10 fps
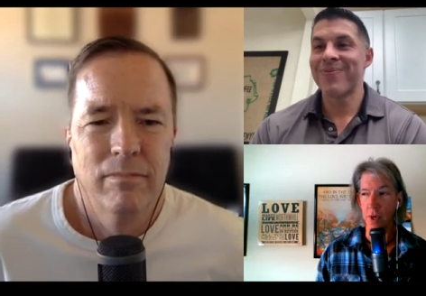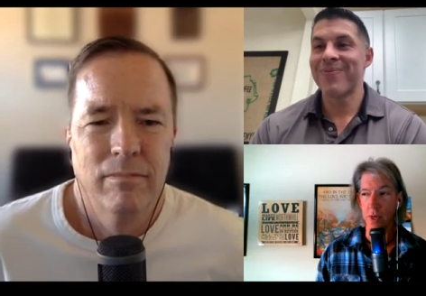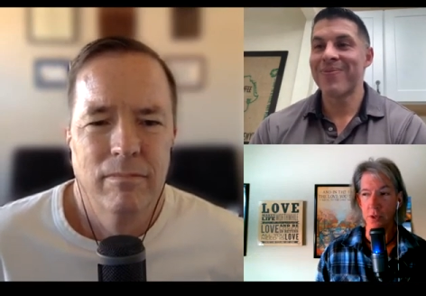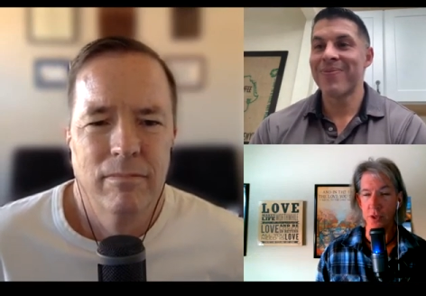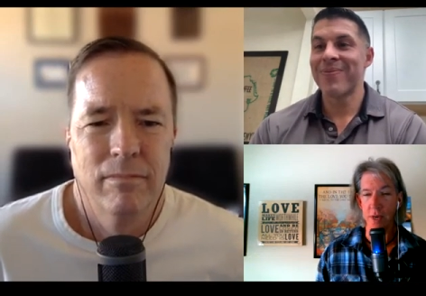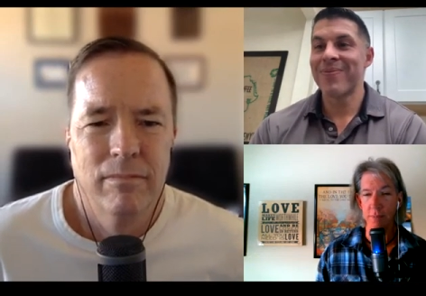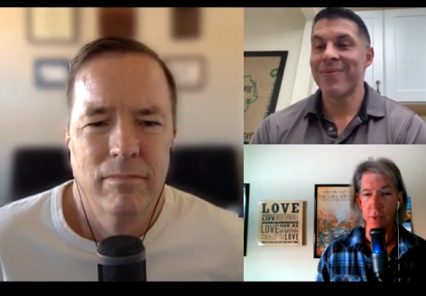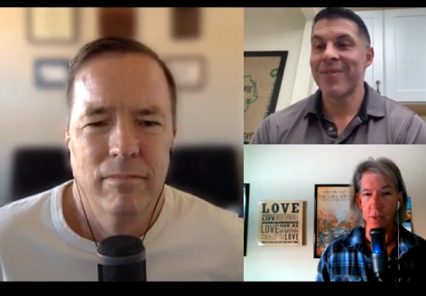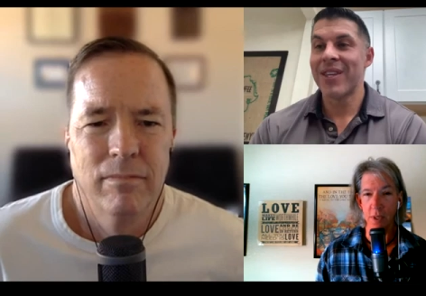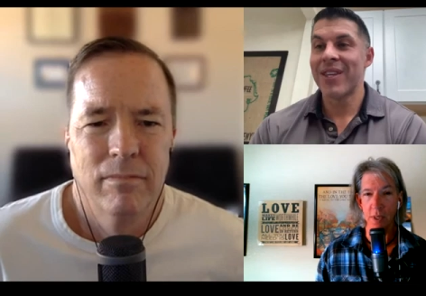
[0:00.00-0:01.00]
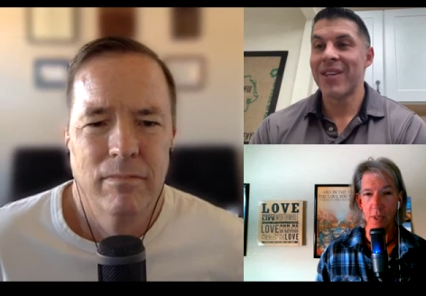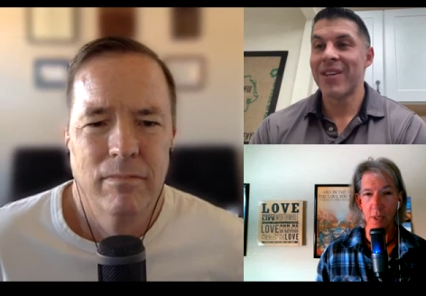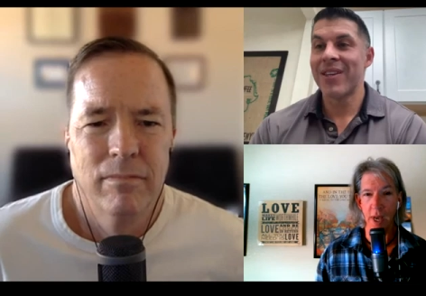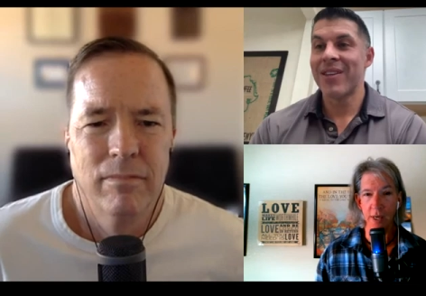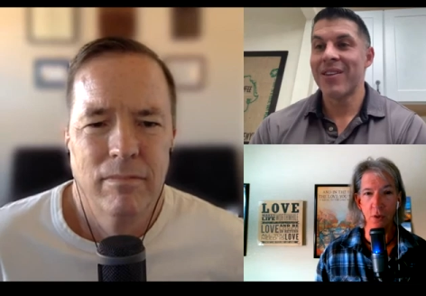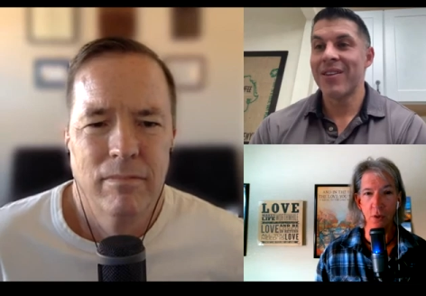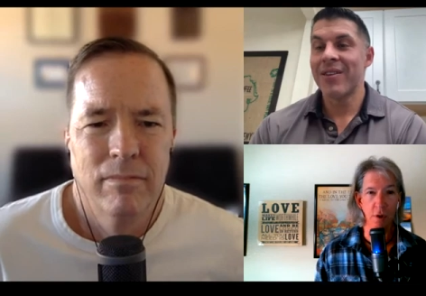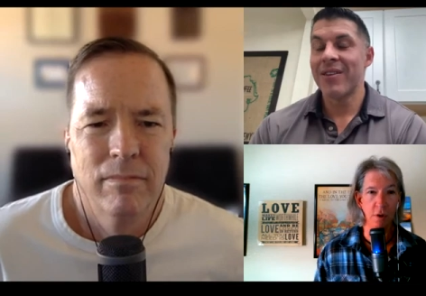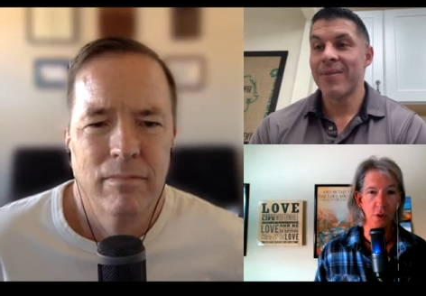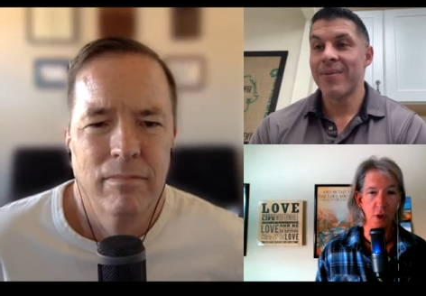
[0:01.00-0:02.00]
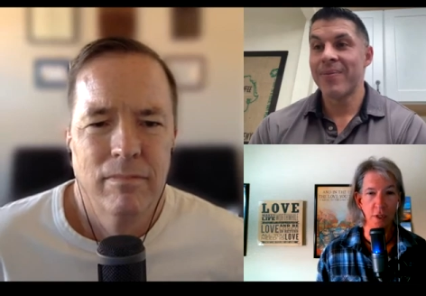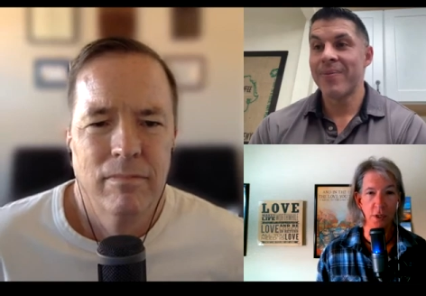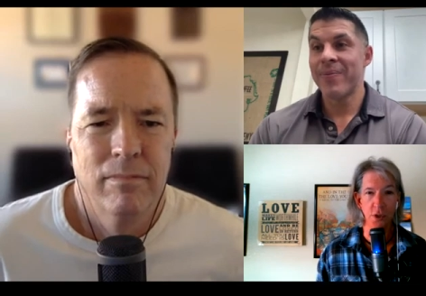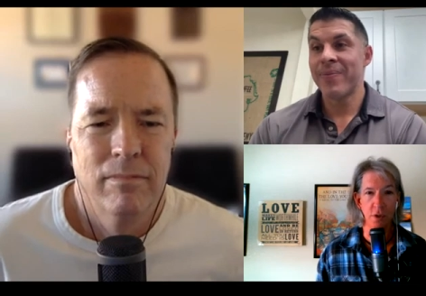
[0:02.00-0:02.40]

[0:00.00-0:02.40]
Speaker 1: concept. And and I'd encourage our